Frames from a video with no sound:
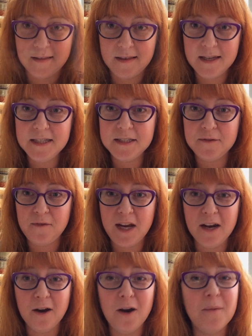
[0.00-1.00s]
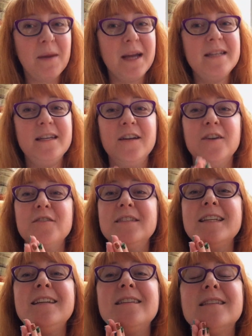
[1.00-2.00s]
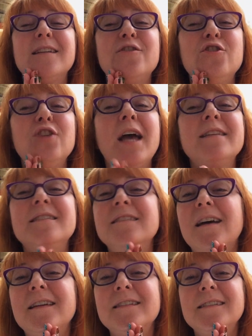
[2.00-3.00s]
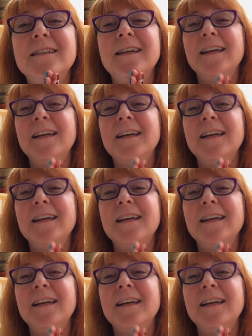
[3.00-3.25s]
This fear, my dears, it is a chestnut.